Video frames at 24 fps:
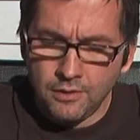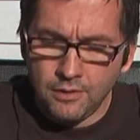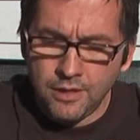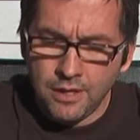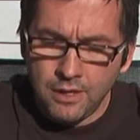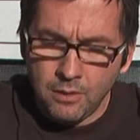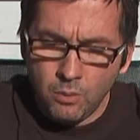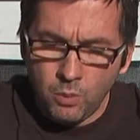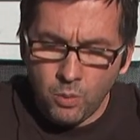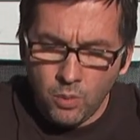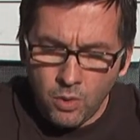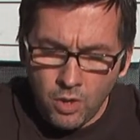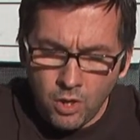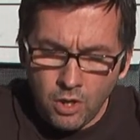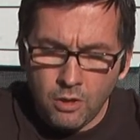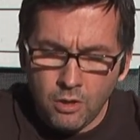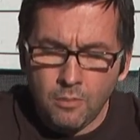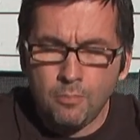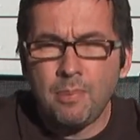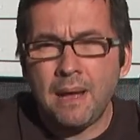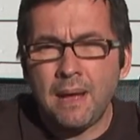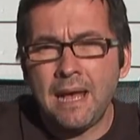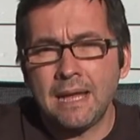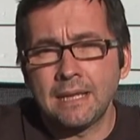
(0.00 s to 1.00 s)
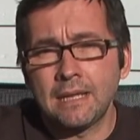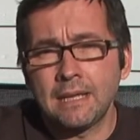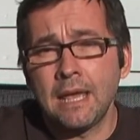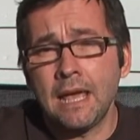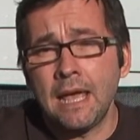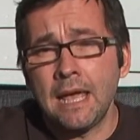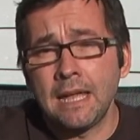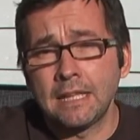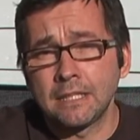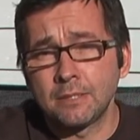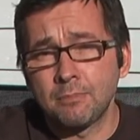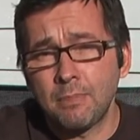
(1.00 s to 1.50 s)
There were bad
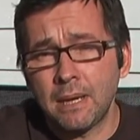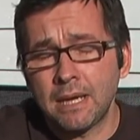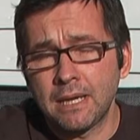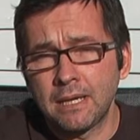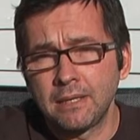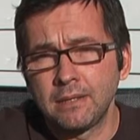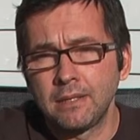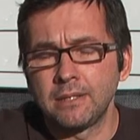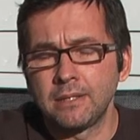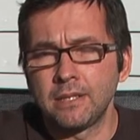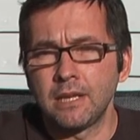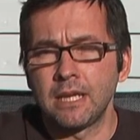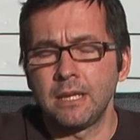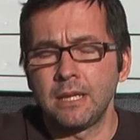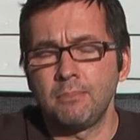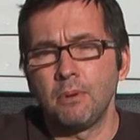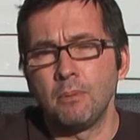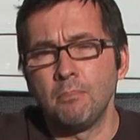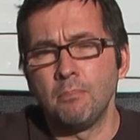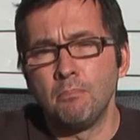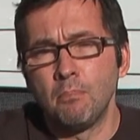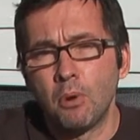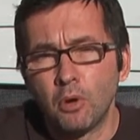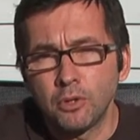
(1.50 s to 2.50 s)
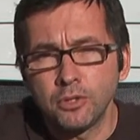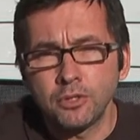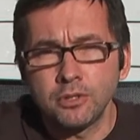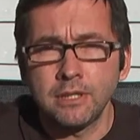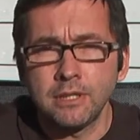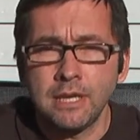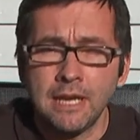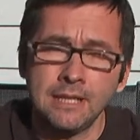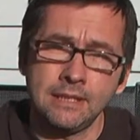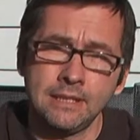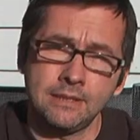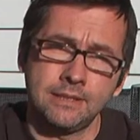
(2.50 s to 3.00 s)
cans back in the day, but
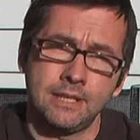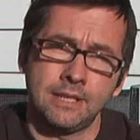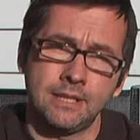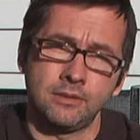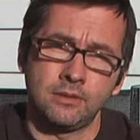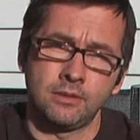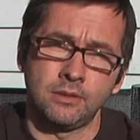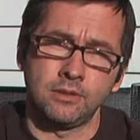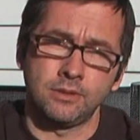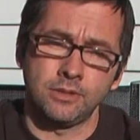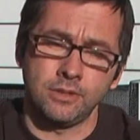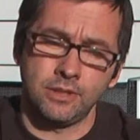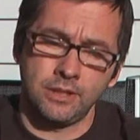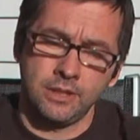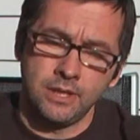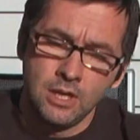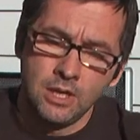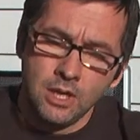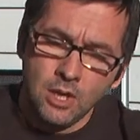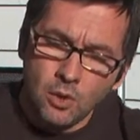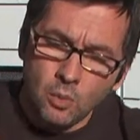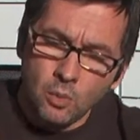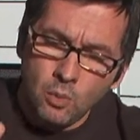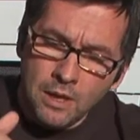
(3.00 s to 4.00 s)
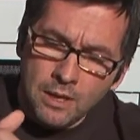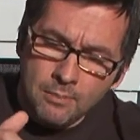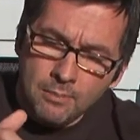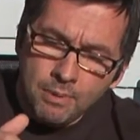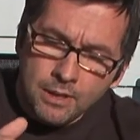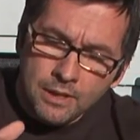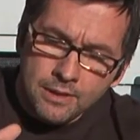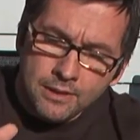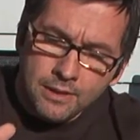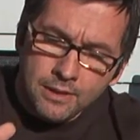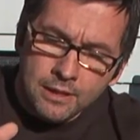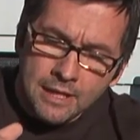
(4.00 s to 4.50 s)
modern canning technology,
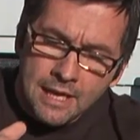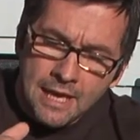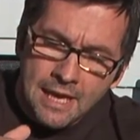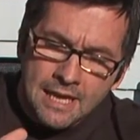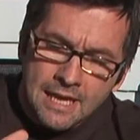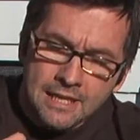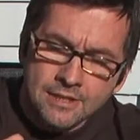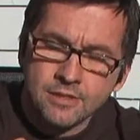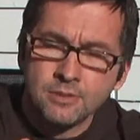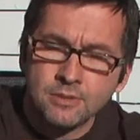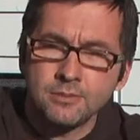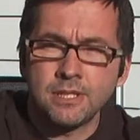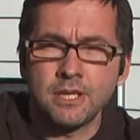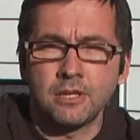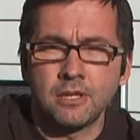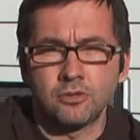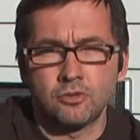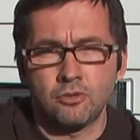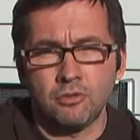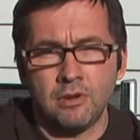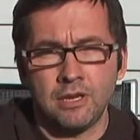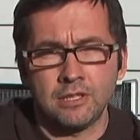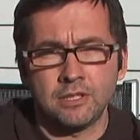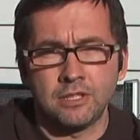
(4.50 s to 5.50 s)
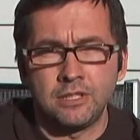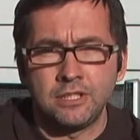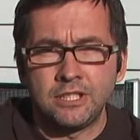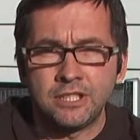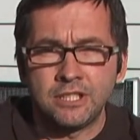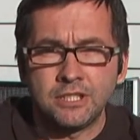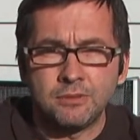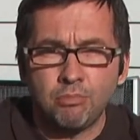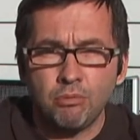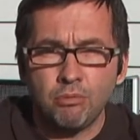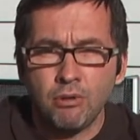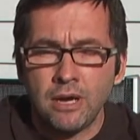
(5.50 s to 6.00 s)
whereby the cans themselves are actually
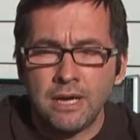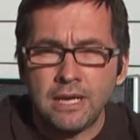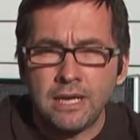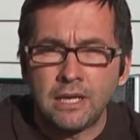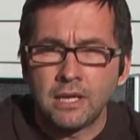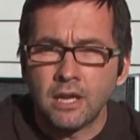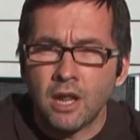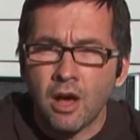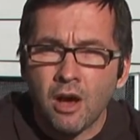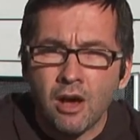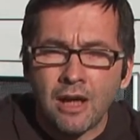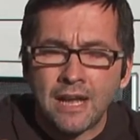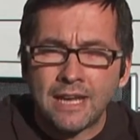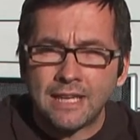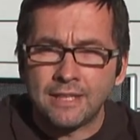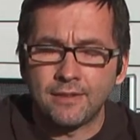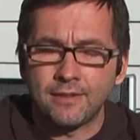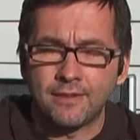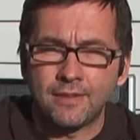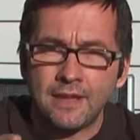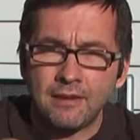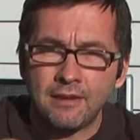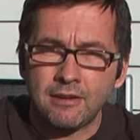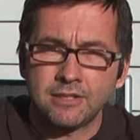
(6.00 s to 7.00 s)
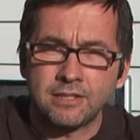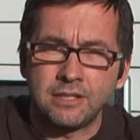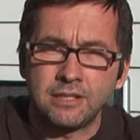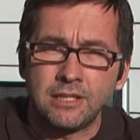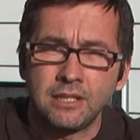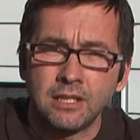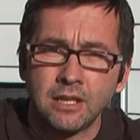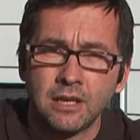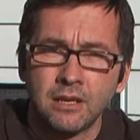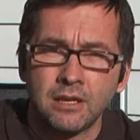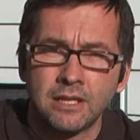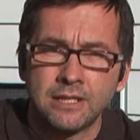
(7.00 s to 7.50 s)
spray-lined, they're
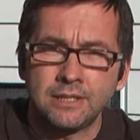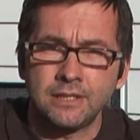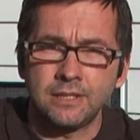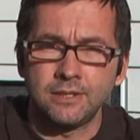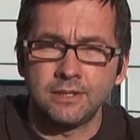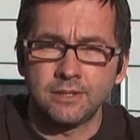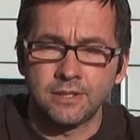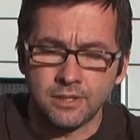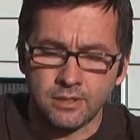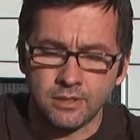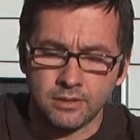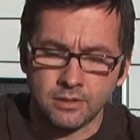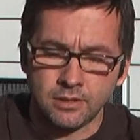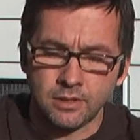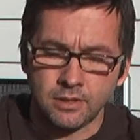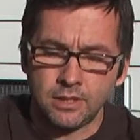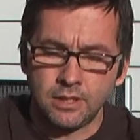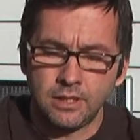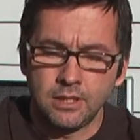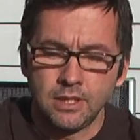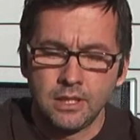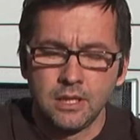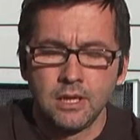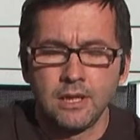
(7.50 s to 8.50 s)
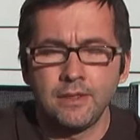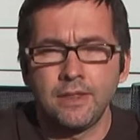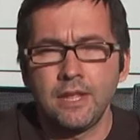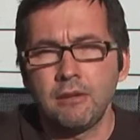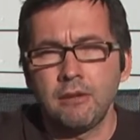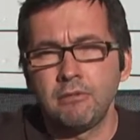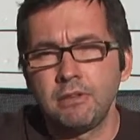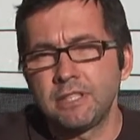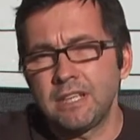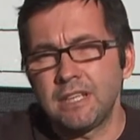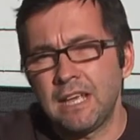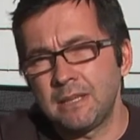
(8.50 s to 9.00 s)
actually lined internally,
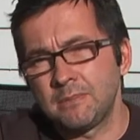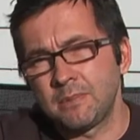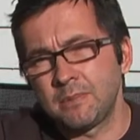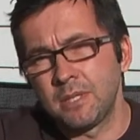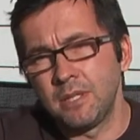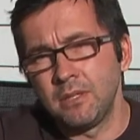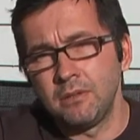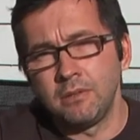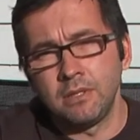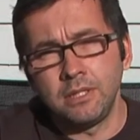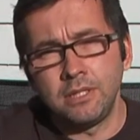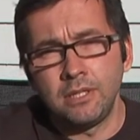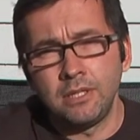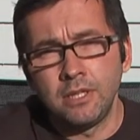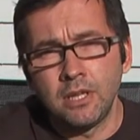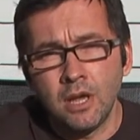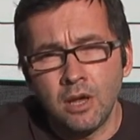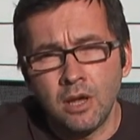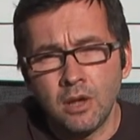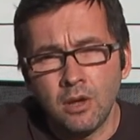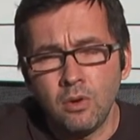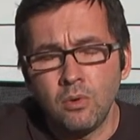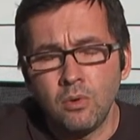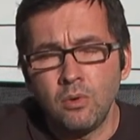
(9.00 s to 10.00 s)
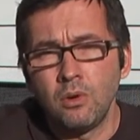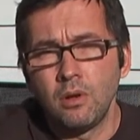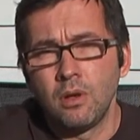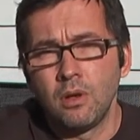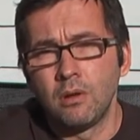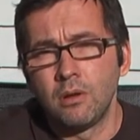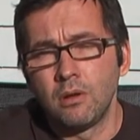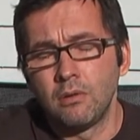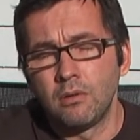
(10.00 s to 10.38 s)
there is absolutely no